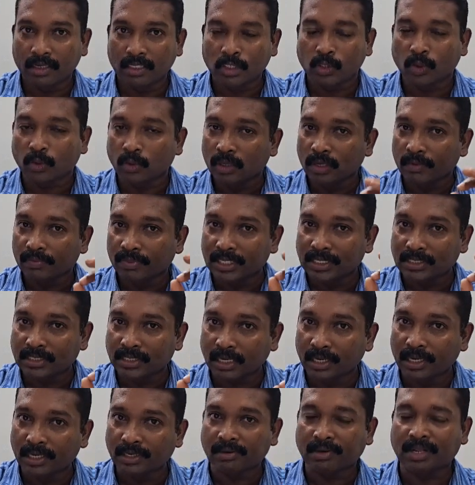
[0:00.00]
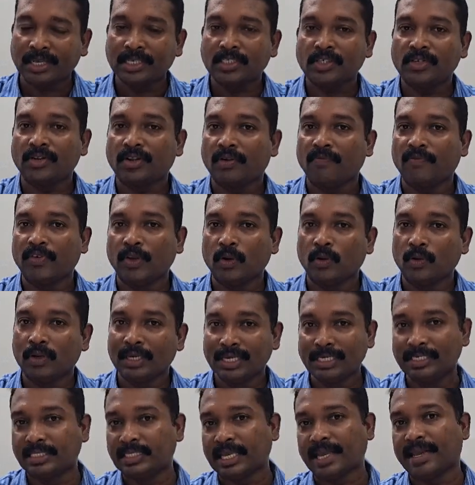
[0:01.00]
So this literature
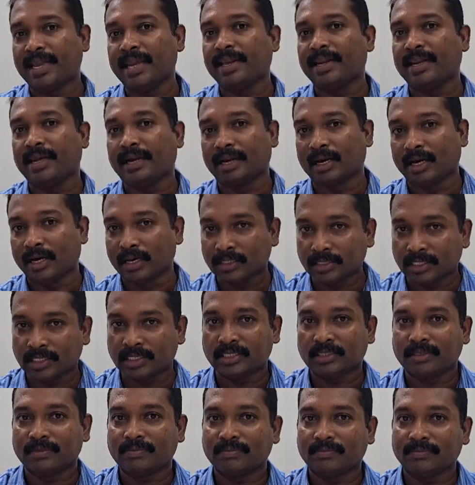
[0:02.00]
review is again an art.